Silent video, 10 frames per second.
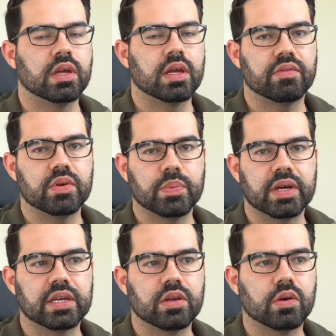
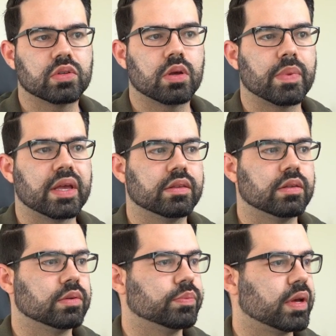everybody goes on
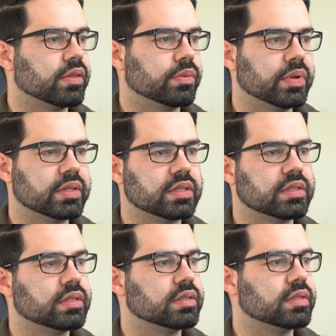by their
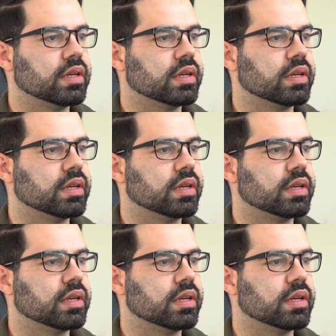businesses,